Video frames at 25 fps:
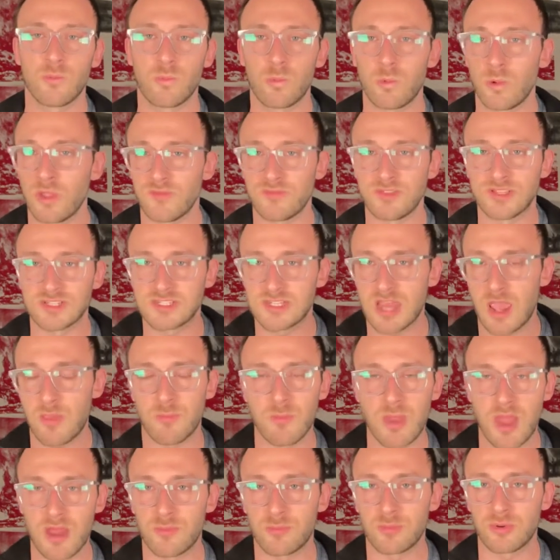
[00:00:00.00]
we have the same
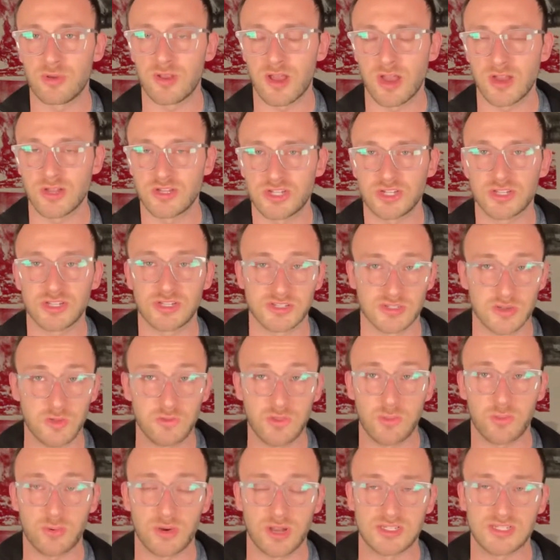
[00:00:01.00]
amount of production because
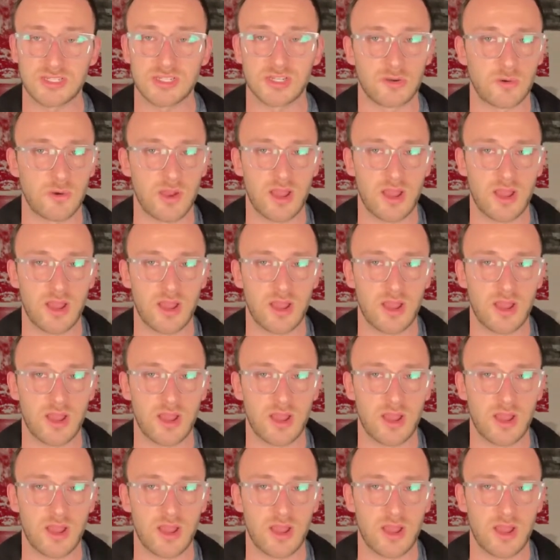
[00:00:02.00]
only prices are